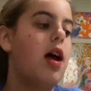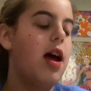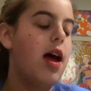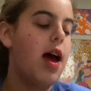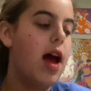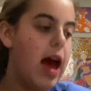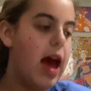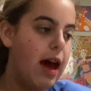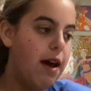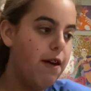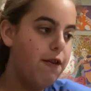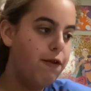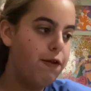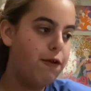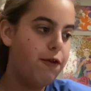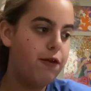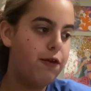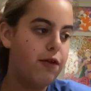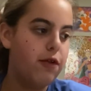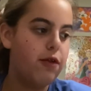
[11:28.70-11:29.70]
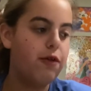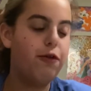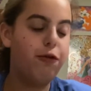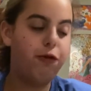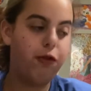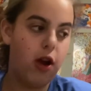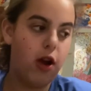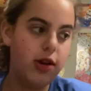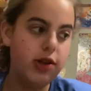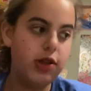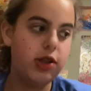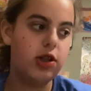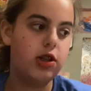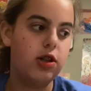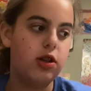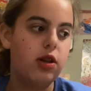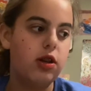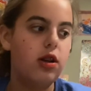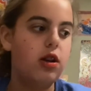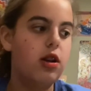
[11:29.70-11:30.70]
F,
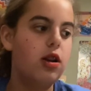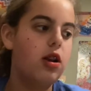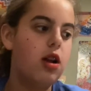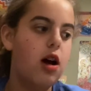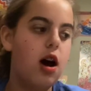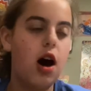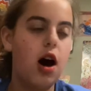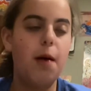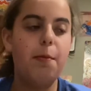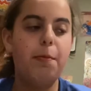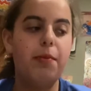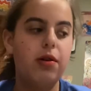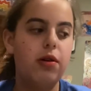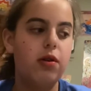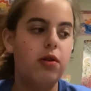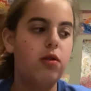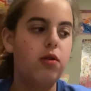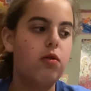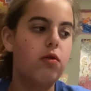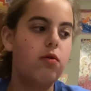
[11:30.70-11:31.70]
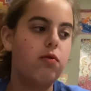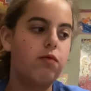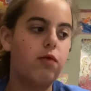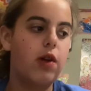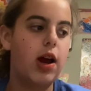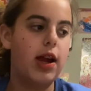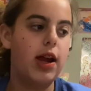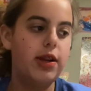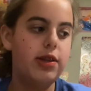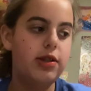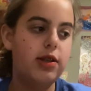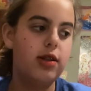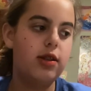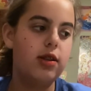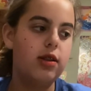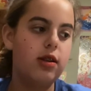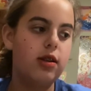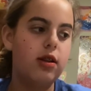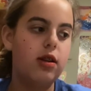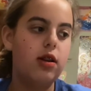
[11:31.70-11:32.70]
front, up, right,
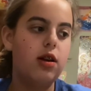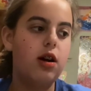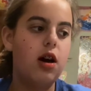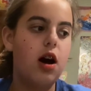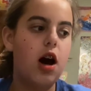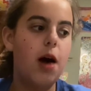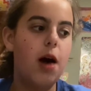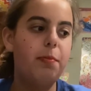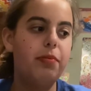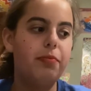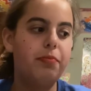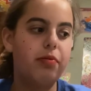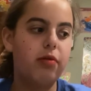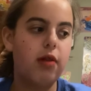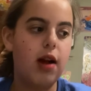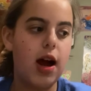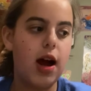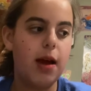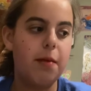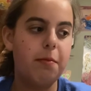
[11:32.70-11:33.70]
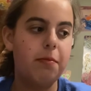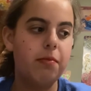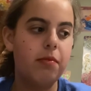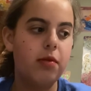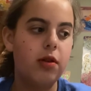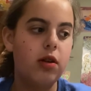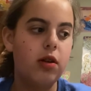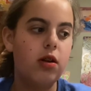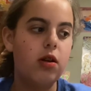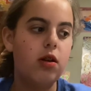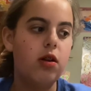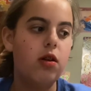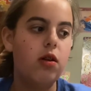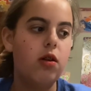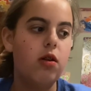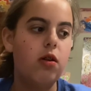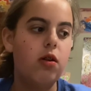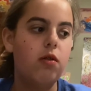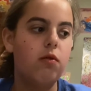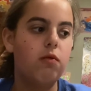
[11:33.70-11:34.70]
up prime,
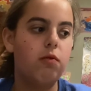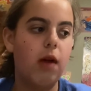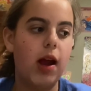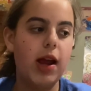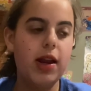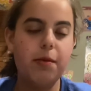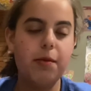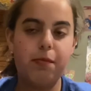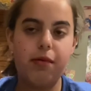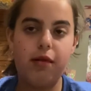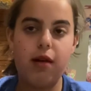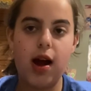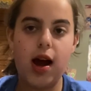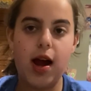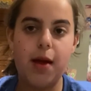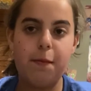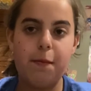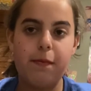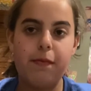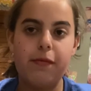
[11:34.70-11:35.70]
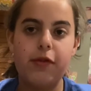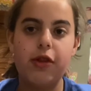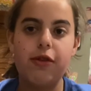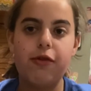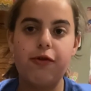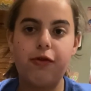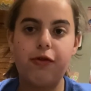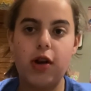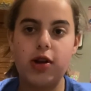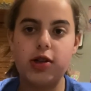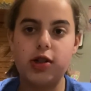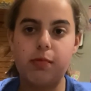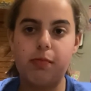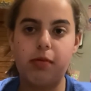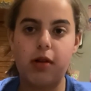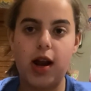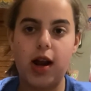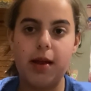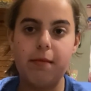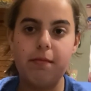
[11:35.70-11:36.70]
right prime, front
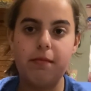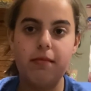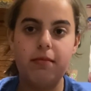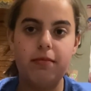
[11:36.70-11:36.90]
prime.